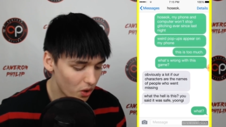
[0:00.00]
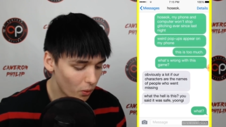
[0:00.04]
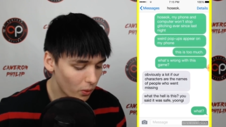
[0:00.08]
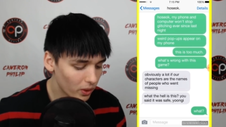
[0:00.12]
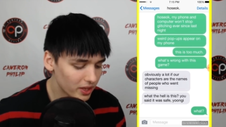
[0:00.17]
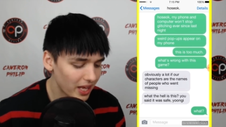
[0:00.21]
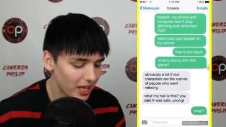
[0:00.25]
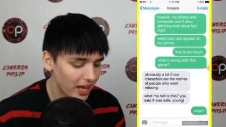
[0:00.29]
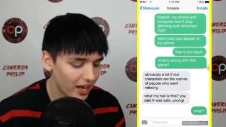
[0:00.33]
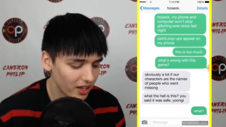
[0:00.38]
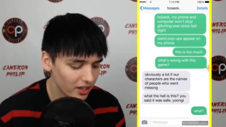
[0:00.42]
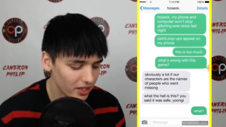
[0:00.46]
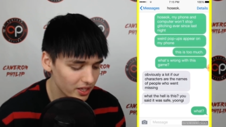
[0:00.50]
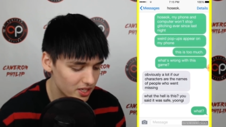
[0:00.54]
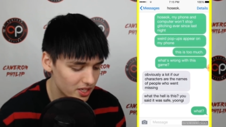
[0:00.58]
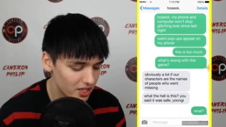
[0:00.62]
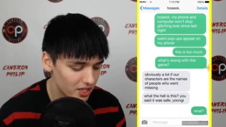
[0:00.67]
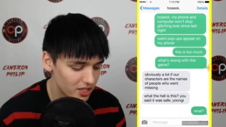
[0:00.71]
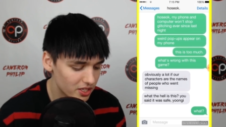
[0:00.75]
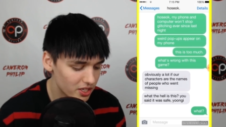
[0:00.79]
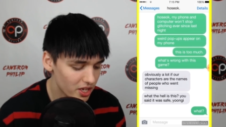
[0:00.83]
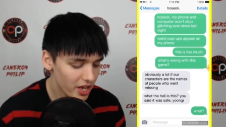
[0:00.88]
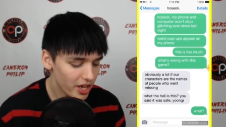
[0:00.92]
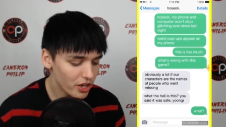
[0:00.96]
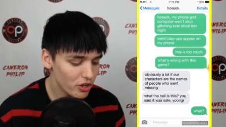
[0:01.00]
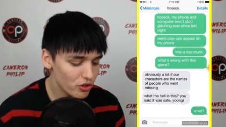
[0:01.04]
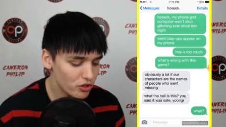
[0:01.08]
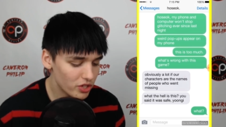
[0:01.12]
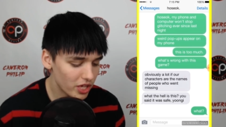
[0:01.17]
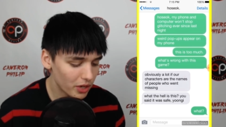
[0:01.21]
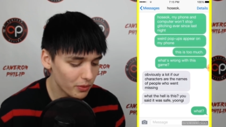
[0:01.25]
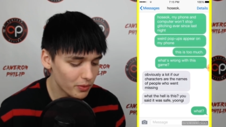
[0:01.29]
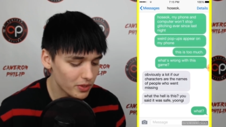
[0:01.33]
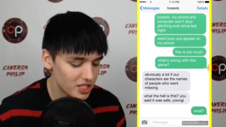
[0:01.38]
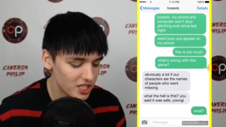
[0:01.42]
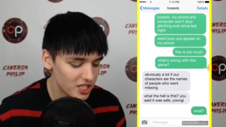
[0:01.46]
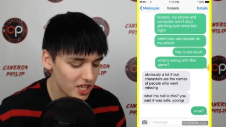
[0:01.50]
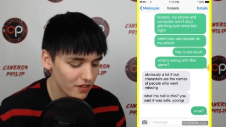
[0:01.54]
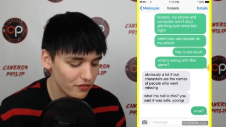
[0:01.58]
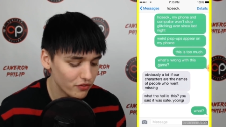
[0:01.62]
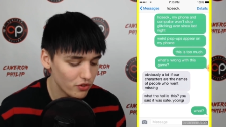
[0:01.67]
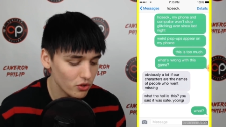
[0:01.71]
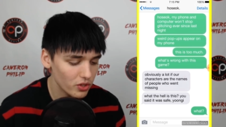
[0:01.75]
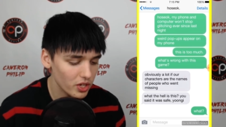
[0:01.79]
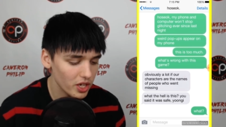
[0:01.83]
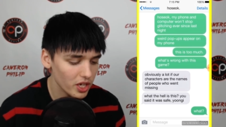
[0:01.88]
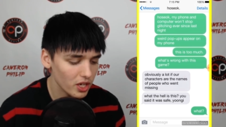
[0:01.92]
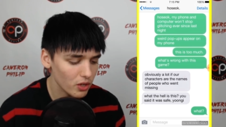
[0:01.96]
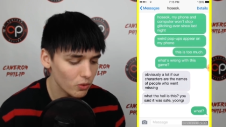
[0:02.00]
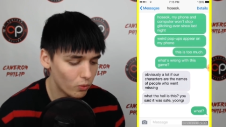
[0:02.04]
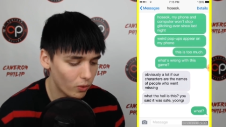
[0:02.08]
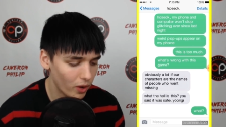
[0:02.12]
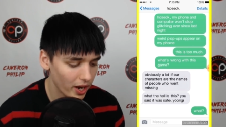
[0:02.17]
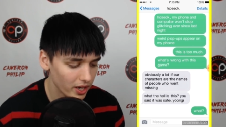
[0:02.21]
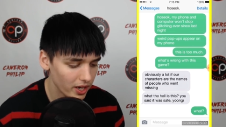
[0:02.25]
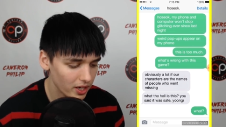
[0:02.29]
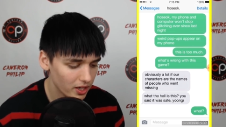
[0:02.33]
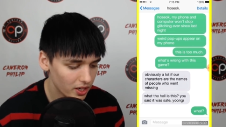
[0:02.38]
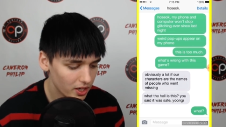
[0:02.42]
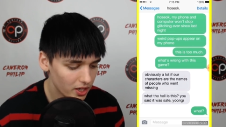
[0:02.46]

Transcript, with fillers: What the hell is this? You said it was safe, Yoongi. What?